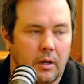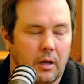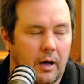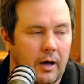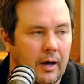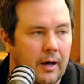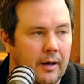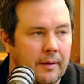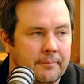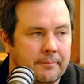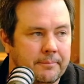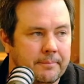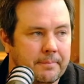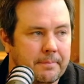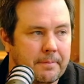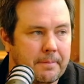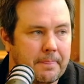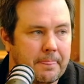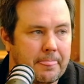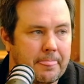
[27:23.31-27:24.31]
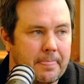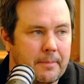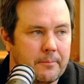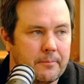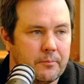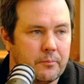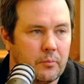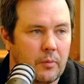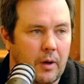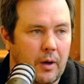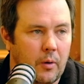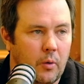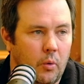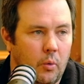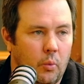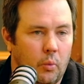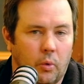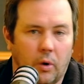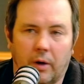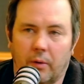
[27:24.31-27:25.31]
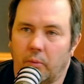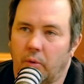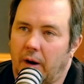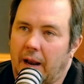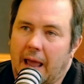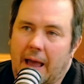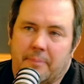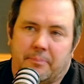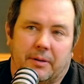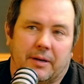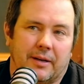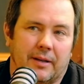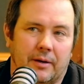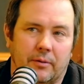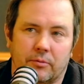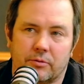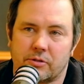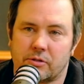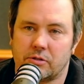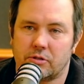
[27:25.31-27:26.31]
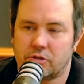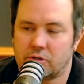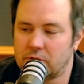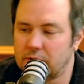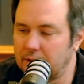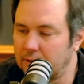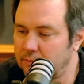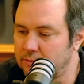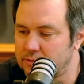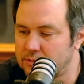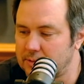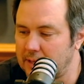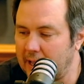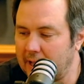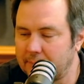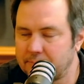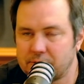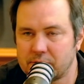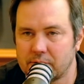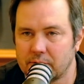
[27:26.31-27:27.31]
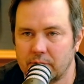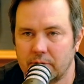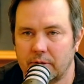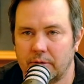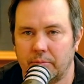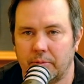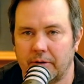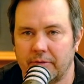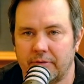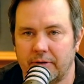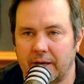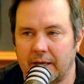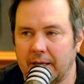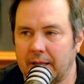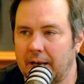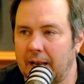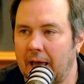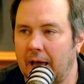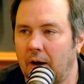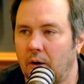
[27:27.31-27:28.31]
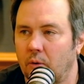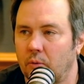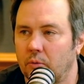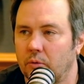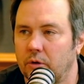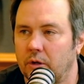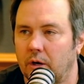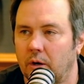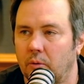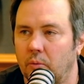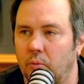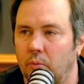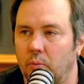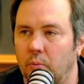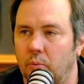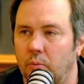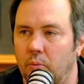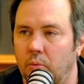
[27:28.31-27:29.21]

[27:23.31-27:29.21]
Um, what what happened and it was it was absolutely riveting and now you know